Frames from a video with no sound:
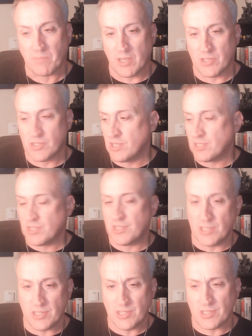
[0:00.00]
And Jesus
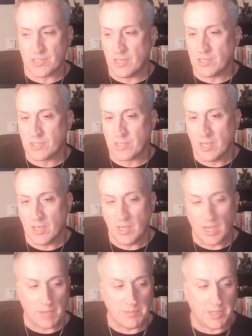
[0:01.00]
does this.
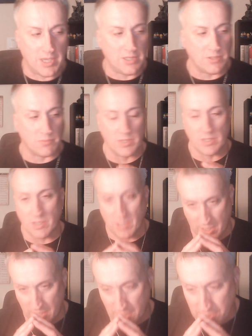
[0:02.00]
I began to
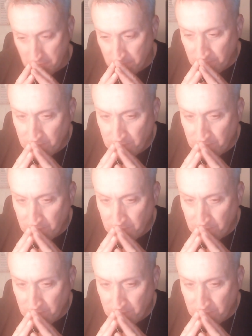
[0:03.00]
realize